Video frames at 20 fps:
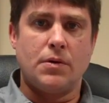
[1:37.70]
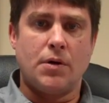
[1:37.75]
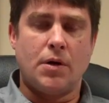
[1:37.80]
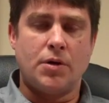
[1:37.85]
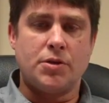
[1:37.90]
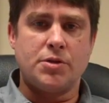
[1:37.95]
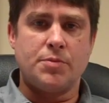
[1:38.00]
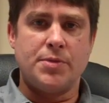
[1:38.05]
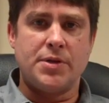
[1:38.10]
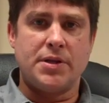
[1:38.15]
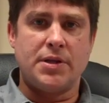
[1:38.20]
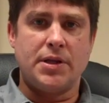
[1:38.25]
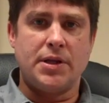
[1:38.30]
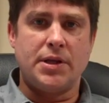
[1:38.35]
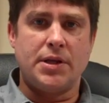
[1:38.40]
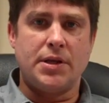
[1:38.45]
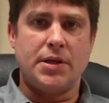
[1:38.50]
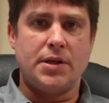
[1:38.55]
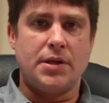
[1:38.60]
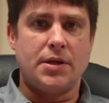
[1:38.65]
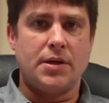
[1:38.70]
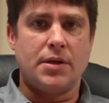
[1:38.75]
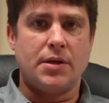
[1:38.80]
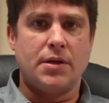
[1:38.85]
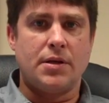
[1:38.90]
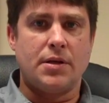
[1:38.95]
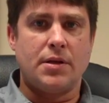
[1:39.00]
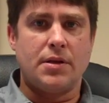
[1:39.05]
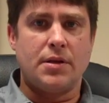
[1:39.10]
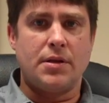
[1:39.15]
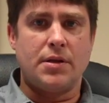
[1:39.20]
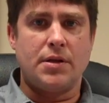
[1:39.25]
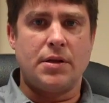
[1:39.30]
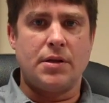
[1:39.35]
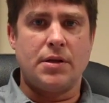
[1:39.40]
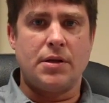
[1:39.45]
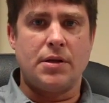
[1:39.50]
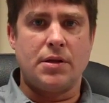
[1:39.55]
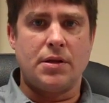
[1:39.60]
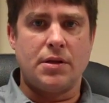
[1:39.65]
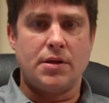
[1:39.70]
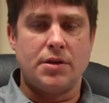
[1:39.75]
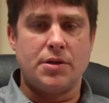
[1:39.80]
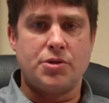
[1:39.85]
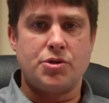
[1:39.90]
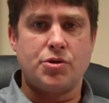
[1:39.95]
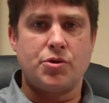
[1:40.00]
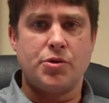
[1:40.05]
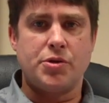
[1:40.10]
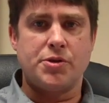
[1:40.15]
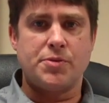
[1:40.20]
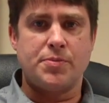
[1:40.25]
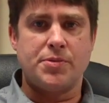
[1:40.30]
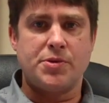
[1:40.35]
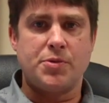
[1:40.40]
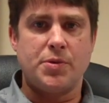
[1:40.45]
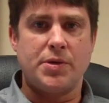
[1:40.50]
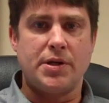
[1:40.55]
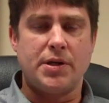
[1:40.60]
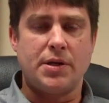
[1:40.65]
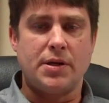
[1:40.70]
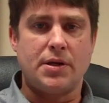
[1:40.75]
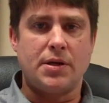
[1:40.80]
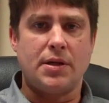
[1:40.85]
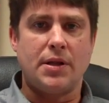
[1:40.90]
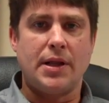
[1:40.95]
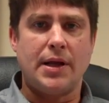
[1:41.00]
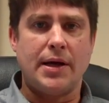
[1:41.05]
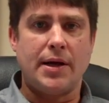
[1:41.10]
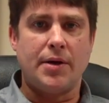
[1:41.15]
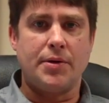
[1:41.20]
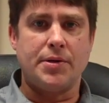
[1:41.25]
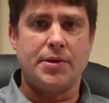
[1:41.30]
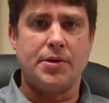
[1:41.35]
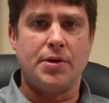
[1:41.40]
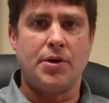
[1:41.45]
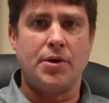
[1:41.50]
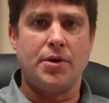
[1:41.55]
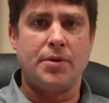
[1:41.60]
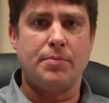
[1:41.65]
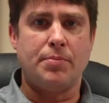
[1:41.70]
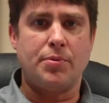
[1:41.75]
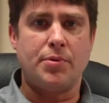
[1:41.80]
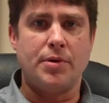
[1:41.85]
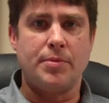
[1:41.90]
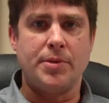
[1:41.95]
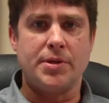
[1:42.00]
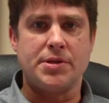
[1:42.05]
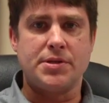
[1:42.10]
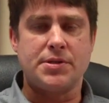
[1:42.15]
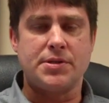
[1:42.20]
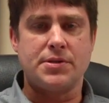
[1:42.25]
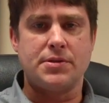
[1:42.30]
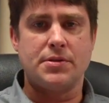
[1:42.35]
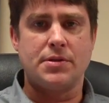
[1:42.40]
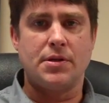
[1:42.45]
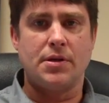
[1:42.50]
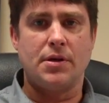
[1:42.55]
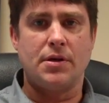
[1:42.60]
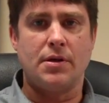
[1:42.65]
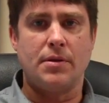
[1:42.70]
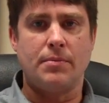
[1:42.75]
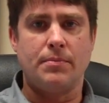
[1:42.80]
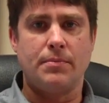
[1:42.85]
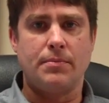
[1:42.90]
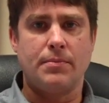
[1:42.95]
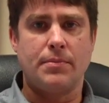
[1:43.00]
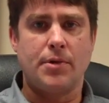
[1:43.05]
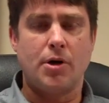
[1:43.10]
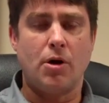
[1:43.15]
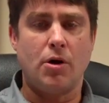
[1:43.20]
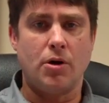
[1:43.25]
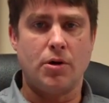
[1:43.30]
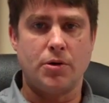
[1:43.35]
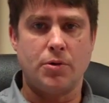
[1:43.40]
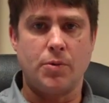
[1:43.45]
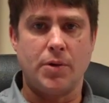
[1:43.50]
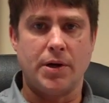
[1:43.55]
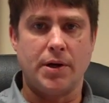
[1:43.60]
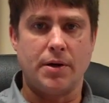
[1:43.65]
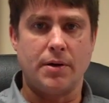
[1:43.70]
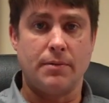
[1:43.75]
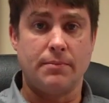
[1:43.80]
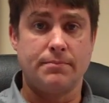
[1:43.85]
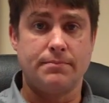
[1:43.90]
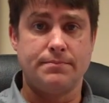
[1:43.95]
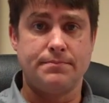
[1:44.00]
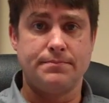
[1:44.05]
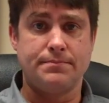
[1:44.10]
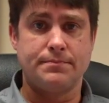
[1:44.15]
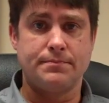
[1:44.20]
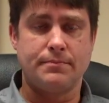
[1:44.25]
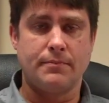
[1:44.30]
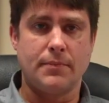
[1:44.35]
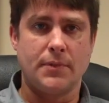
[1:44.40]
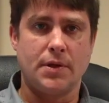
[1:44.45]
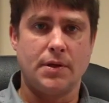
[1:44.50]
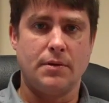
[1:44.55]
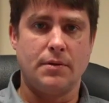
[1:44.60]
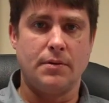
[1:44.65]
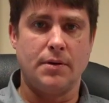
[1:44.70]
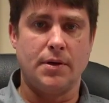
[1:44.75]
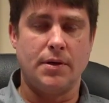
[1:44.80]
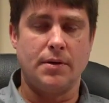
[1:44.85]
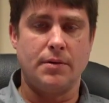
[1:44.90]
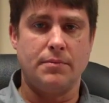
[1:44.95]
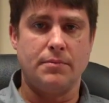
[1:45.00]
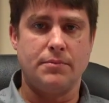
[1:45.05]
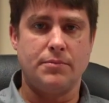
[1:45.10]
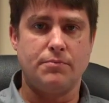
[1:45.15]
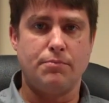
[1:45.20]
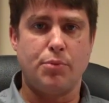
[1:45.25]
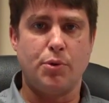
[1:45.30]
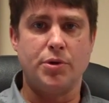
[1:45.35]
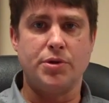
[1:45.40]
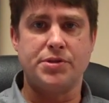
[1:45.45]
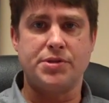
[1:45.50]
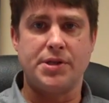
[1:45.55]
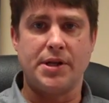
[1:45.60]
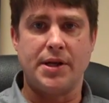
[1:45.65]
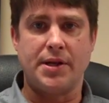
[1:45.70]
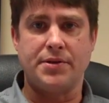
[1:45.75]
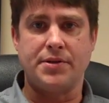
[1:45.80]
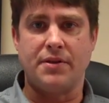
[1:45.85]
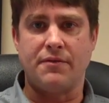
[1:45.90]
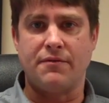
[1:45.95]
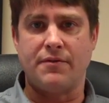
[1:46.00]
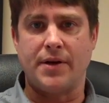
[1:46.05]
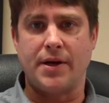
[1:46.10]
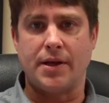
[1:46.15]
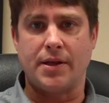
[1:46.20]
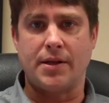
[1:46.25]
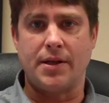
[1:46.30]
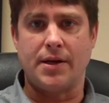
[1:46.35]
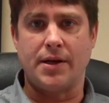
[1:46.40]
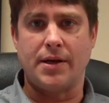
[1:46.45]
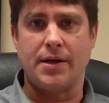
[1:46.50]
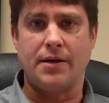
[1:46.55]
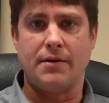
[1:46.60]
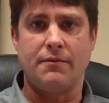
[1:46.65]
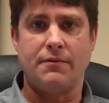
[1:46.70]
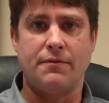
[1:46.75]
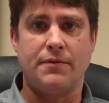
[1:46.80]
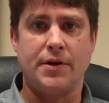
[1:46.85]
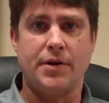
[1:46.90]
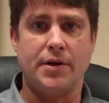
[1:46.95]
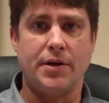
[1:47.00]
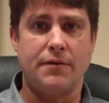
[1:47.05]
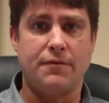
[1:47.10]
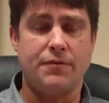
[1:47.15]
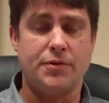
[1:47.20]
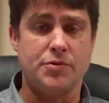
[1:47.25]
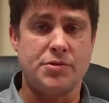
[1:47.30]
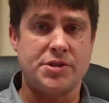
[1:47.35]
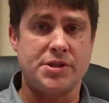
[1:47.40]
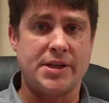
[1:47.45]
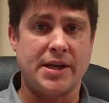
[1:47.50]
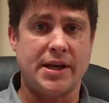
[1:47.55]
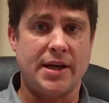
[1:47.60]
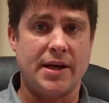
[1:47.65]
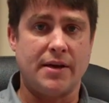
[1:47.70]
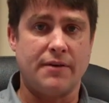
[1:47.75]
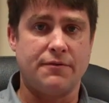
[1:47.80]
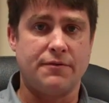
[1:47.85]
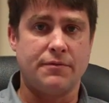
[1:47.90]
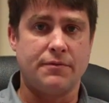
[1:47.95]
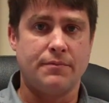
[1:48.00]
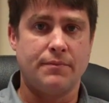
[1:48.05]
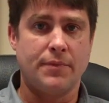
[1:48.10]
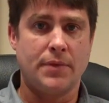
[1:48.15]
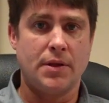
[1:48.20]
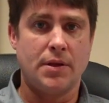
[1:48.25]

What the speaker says: Ultimately, the choice between cloud and on-premise hardware boils down to the fact that I have very few staff